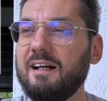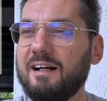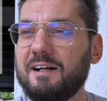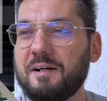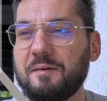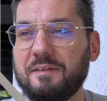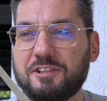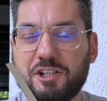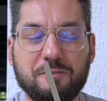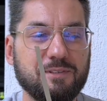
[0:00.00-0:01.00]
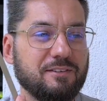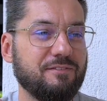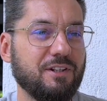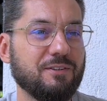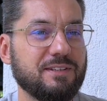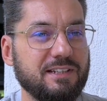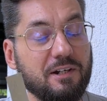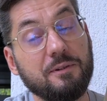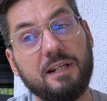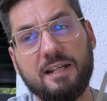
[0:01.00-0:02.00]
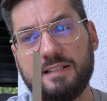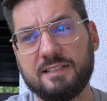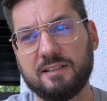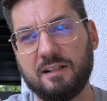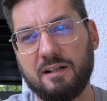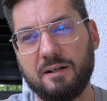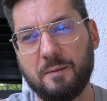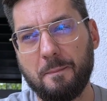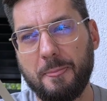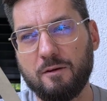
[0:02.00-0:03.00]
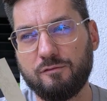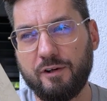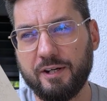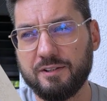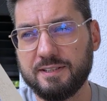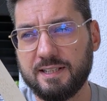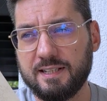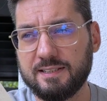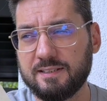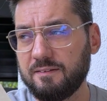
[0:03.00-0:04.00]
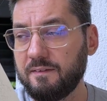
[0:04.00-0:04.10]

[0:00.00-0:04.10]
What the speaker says: in terms of notes. Nowadays fragrances